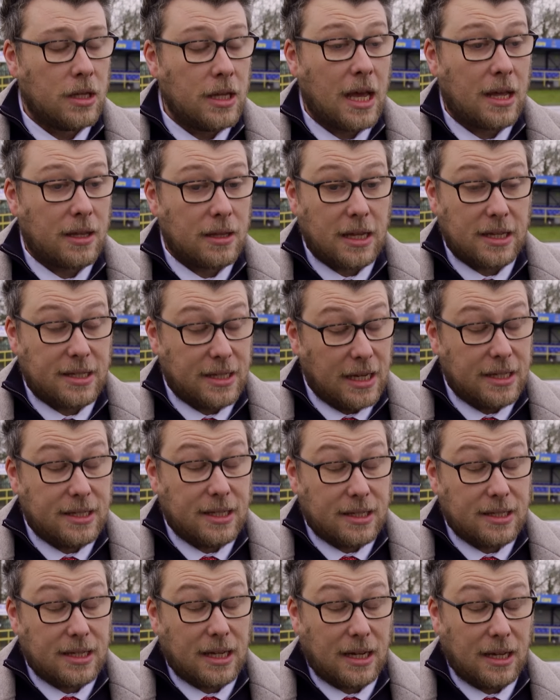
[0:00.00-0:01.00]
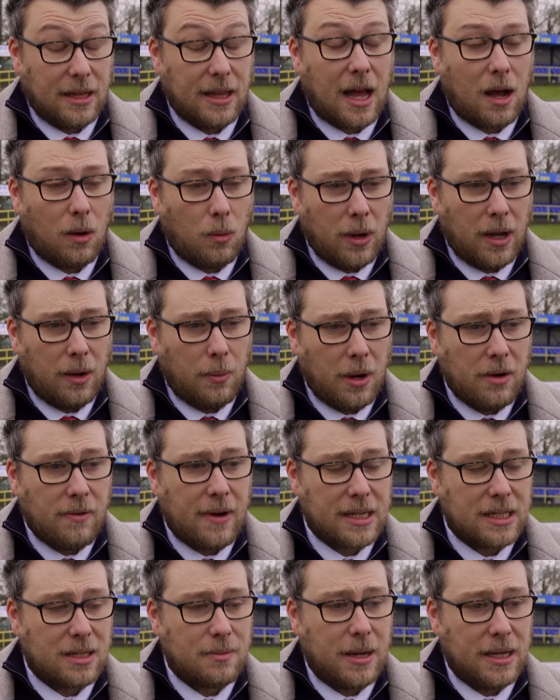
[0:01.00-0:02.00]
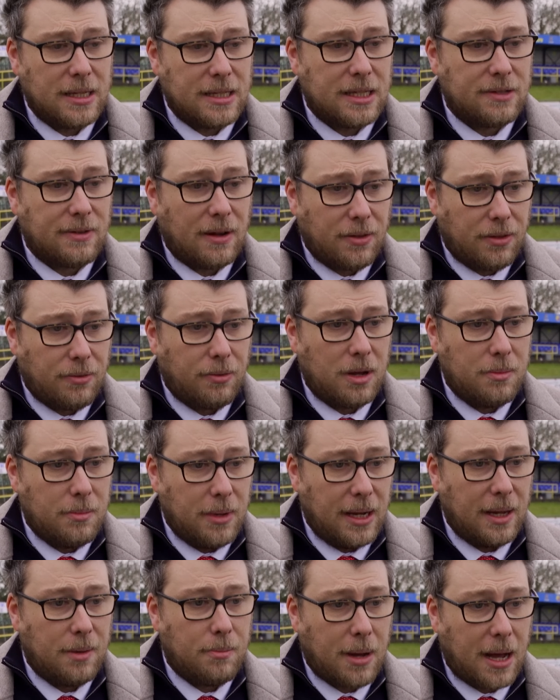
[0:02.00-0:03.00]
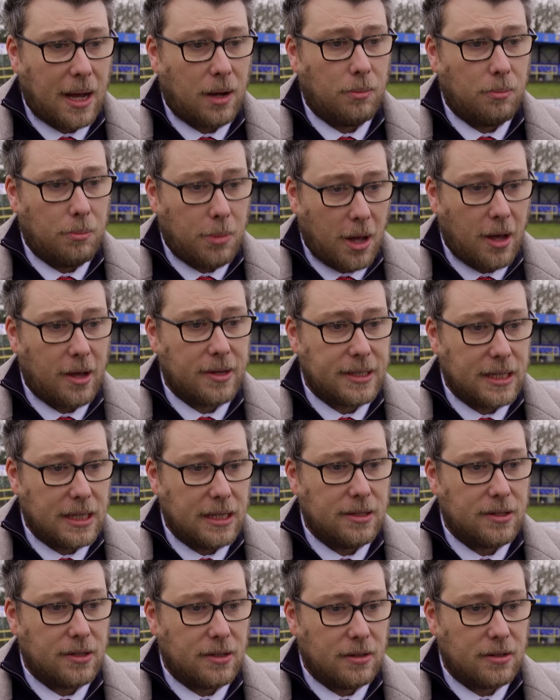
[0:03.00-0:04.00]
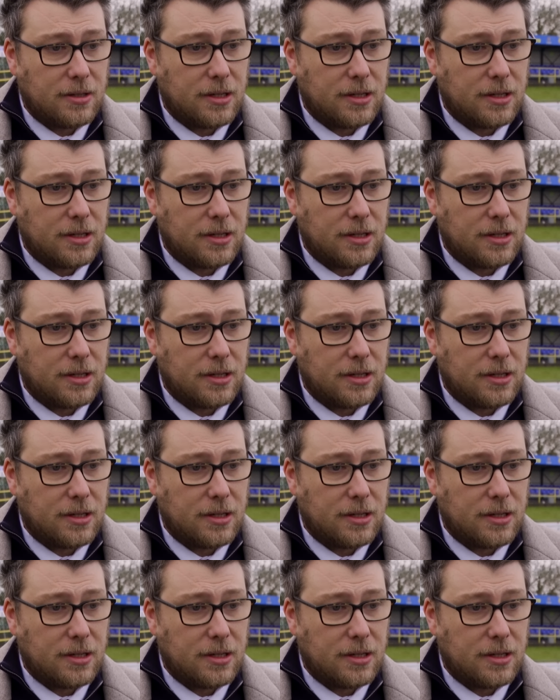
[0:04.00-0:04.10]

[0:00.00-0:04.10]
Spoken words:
Yeah, it's exactly that. We're estimating it's around £3 million per season.